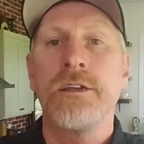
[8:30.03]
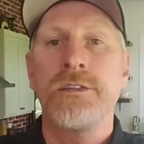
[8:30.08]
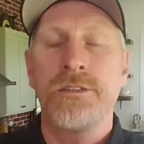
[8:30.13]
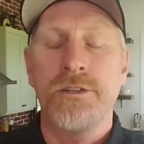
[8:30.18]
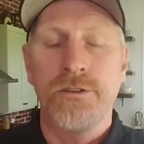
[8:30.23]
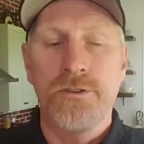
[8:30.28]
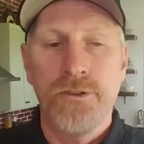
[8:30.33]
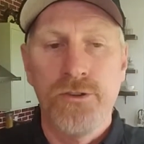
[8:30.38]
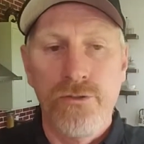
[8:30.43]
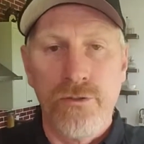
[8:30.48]

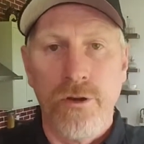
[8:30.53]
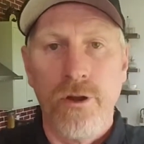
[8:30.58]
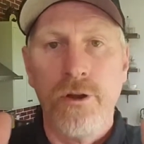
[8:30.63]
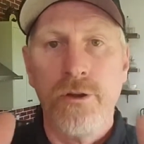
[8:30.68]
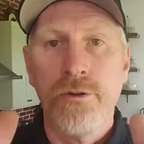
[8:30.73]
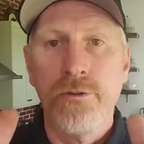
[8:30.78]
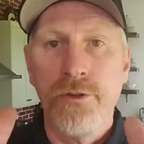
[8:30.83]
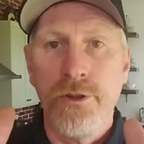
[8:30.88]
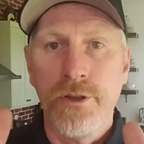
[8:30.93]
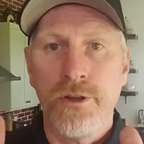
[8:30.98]
to
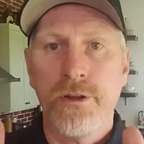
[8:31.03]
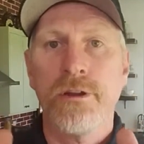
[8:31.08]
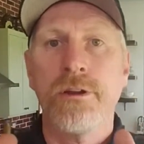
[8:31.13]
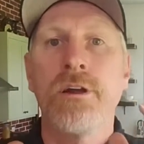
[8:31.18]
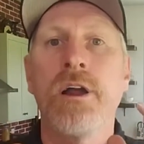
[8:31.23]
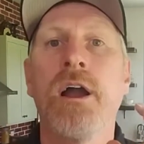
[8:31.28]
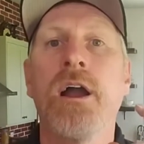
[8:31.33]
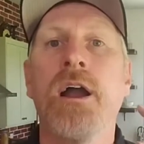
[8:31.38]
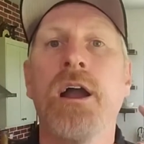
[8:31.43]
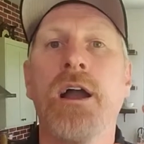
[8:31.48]
grow
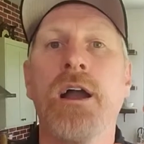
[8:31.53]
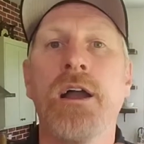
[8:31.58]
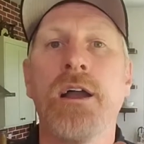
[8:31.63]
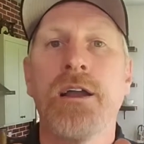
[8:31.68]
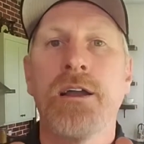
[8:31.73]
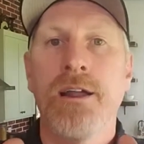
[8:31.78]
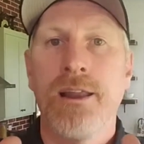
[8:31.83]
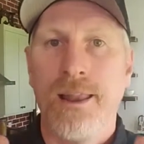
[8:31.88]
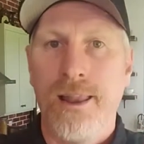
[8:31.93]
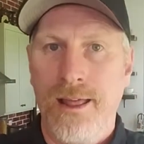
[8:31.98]
your
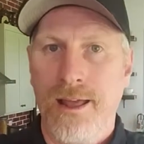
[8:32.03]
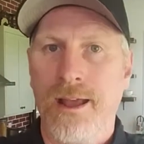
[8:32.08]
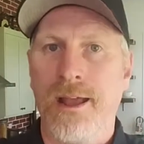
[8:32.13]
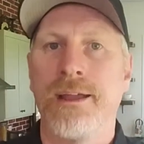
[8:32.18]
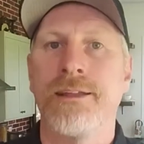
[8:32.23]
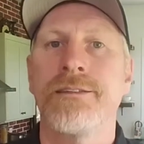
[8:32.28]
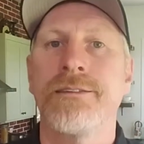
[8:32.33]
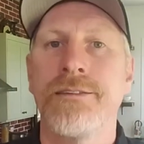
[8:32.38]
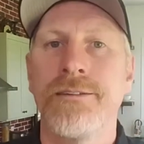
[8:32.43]
client.